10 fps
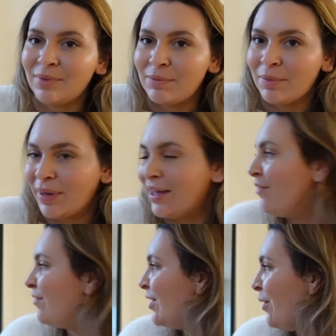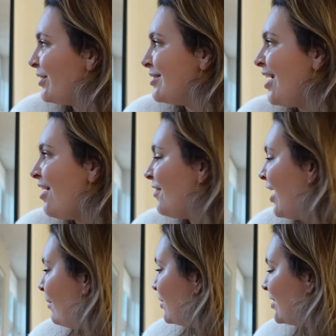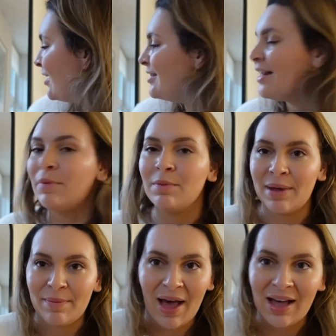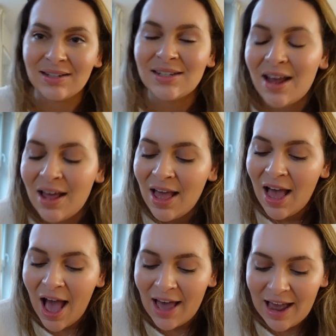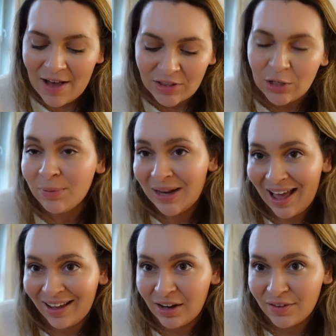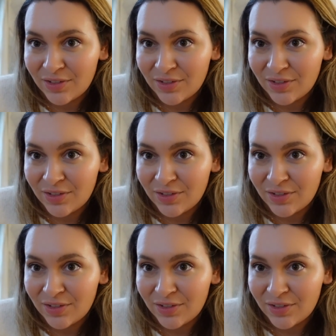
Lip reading: I'm in my comfy yoga stuff and I'm just gonna step on my mat and have a little plan of